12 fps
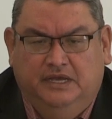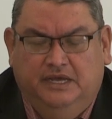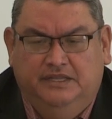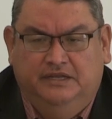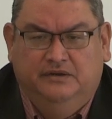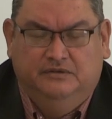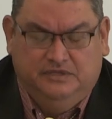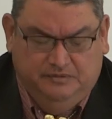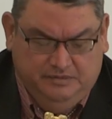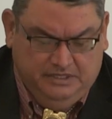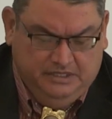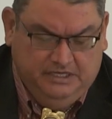and then
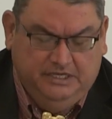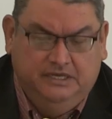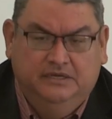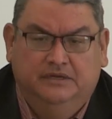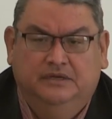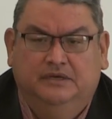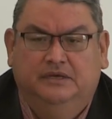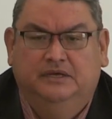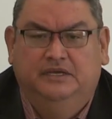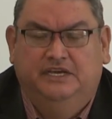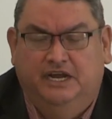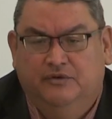ultimately
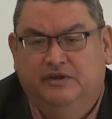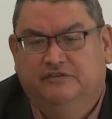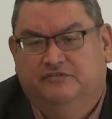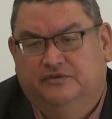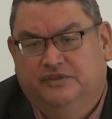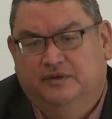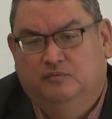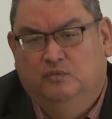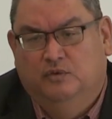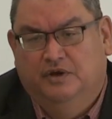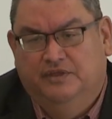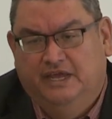caring for them
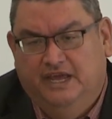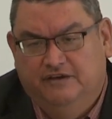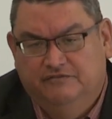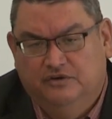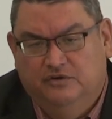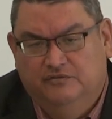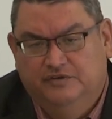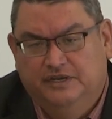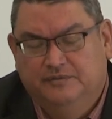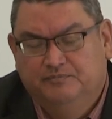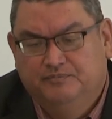while they have COVID.